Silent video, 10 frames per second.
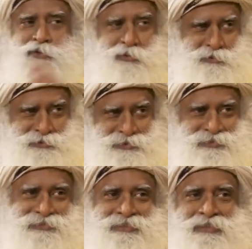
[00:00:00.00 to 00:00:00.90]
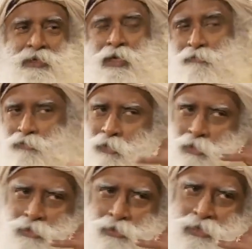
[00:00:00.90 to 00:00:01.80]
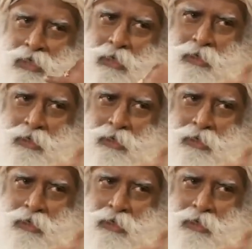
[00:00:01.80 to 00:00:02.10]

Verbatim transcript: no, no, and phone also you can